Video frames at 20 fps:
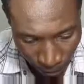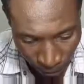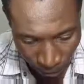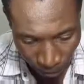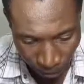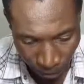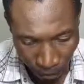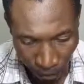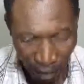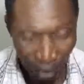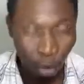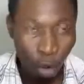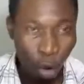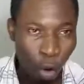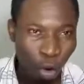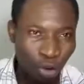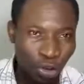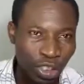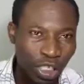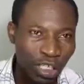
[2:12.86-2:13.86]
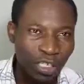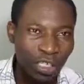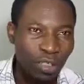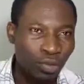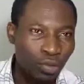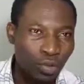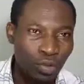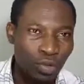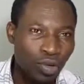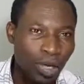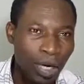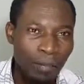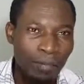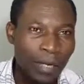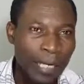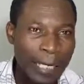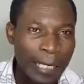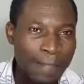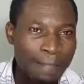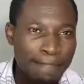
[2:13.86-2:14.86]
the culture that we grew up in.
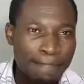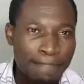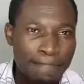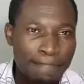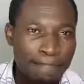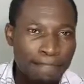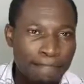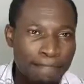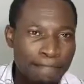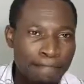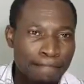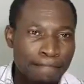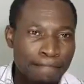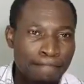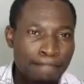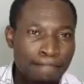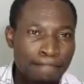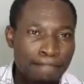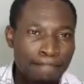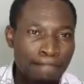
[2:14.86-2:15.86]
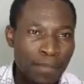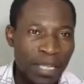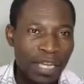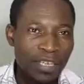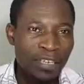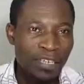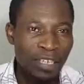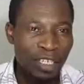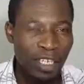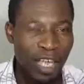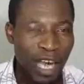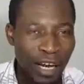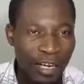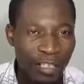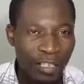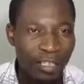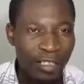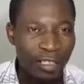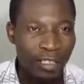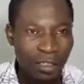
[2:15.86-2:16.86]
They decide
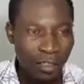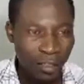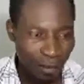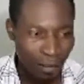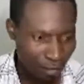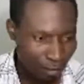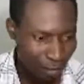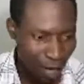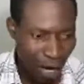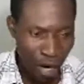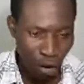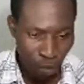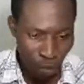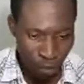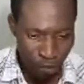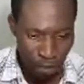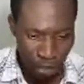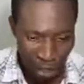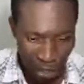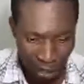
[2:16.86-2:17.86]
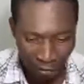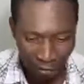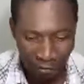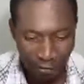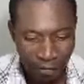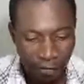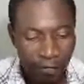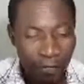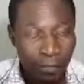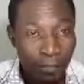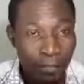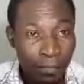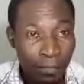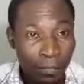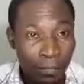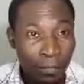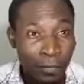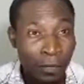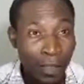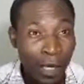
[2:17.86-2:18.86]
how we behave
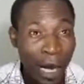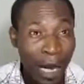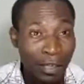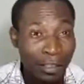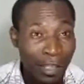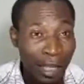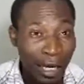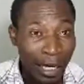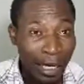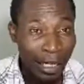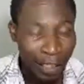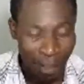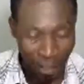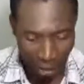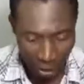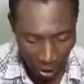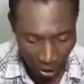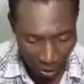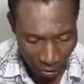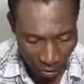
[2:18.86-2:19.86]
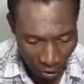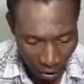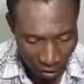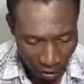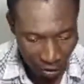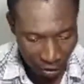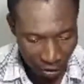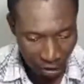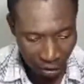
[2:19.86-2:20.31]
under any circumstance.